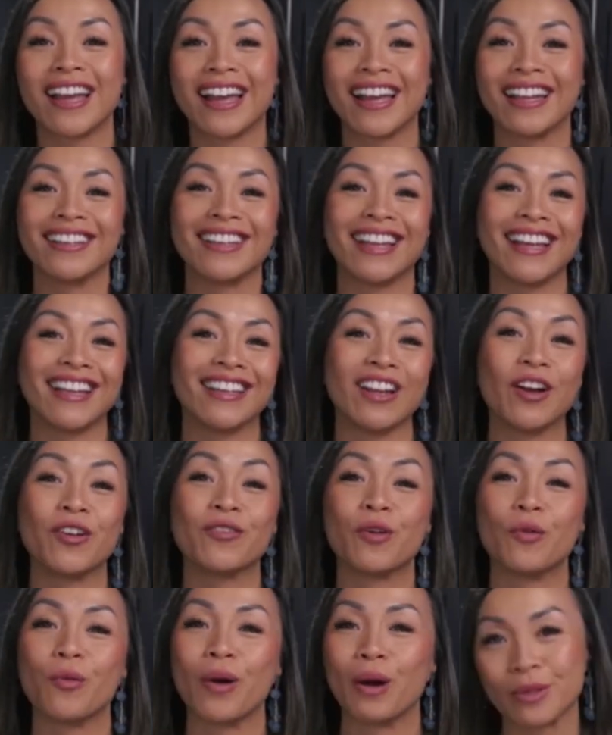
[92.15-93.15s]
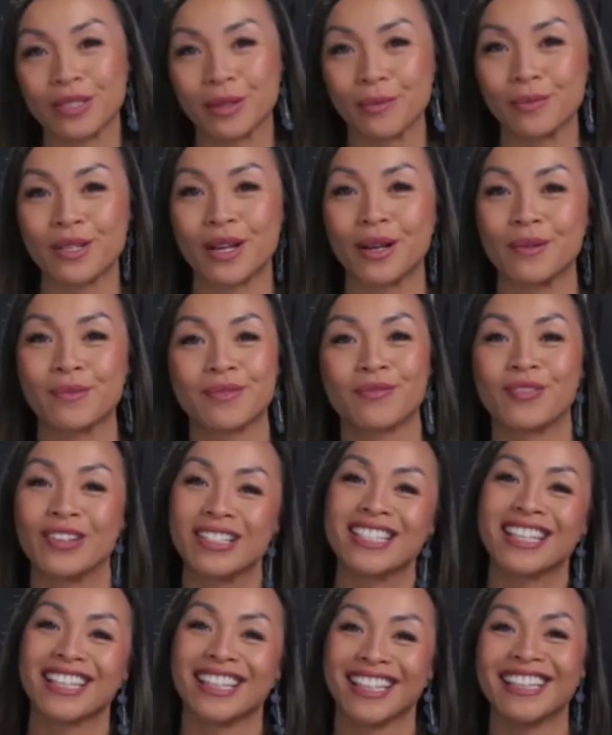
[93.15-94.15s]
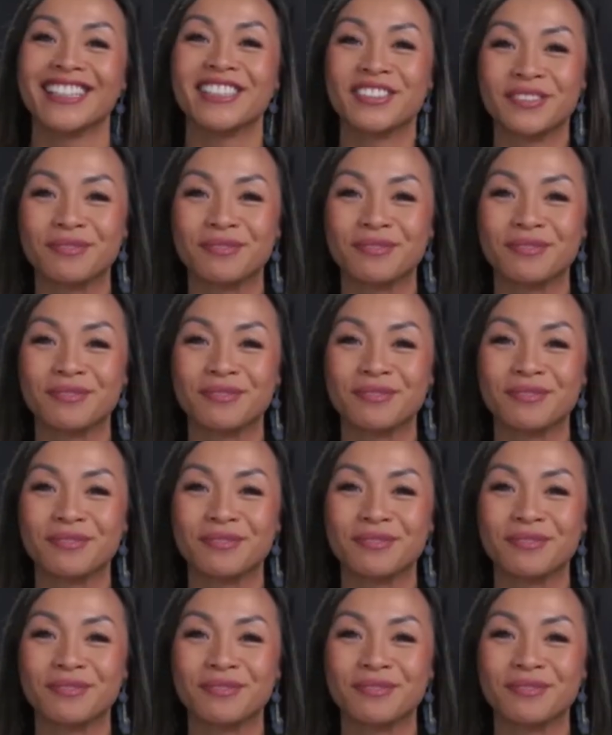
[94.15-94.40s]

and and overwhelmed sometimes recently.